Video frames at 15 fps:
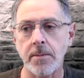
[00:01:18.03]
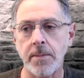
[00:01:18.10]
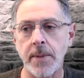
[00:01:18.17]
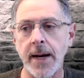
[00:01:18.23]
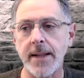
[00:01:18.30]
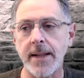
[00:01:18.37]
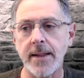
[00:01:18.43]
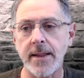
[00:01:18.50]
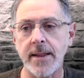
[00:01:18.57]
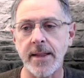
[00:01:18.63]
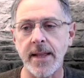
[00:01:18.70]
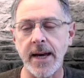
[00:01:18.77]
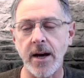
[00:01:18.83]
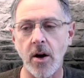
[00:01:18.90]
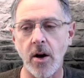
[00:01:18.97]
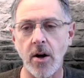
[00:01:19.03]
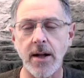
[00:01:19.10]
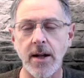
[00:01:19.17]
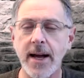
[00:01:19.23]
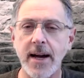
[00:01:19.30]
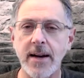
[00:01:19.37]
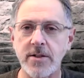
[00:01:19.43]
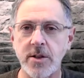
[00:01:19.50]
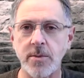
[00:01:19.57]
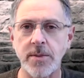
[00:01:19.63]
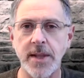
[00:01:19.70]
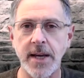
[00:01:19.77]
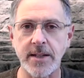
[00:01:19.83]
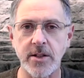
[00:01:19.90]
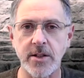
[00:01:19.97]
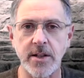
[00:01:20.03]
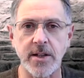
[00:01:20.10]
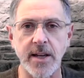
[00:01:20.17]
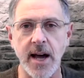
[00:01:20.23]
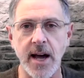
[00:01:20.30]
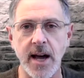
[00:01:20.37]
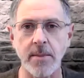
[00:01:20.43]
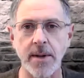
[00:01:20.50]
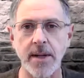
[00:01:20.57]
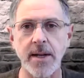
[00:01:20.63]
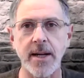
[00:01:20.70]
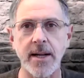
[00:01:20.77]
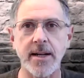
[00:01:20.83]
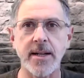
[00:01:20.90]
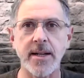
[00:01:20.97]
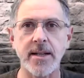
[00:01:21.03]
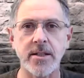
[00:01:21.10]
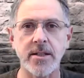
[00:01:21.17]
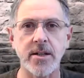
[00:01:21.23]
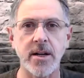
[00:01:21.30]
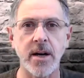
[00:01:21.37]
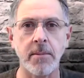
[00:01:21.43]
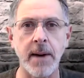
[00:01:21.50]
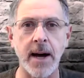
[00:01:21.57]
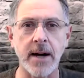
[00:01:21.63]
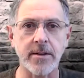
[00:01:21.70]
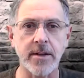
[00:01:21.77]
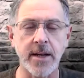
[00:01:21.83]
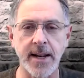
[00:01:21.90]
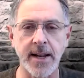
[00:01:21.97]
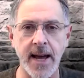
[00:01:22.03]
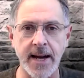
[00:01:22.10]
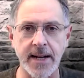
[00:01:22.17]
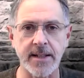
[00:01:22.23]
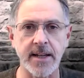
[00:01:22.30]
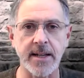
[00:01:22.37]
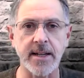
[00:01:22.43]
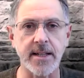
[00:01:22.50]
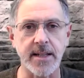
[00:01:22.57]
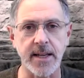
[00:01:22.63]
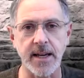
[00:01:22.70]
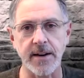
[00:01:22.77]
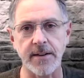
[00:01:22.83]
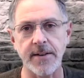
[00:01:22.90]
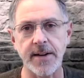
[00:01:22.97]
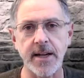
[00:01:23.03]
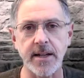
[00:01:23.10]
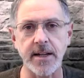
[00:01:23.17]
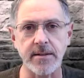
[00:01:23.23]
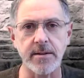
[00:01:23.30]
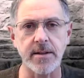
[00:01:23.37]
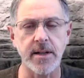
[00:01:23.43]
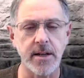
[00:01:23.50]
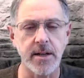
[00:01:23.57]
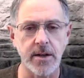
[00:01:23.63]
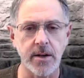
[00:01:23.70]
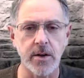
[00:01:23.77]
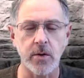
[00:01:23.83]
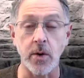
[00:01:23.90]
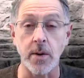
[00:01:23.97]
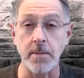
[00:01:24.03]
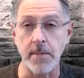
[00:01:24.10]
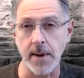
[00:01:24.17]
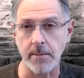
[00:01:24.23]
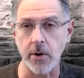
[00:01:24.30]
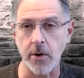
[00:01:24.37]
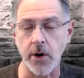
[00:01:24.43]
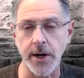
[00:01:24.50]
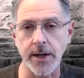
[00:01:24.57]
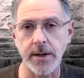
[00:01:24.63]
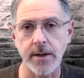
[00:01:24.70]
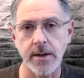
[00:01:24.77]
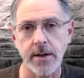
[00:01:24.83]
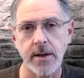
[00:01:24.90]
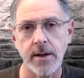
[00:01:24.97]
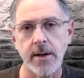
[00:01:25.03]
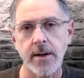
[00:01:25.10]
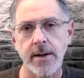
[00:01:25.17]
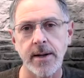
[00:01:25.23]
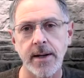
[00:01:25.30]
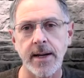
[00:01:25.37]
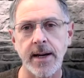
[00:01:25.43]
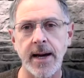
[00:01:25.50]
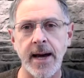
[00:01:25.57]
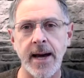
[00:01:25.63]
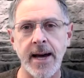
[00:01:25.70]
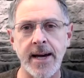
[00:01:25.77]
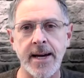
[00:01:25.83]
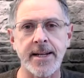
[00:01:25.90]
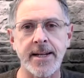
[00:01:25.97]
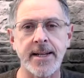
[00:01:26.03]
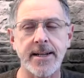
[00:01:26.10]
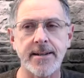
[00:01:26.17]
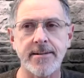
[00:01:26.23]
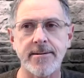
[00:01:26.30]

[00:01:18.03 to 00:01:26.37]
But they all have some things in common, and it's about connecting and giving and remembering. And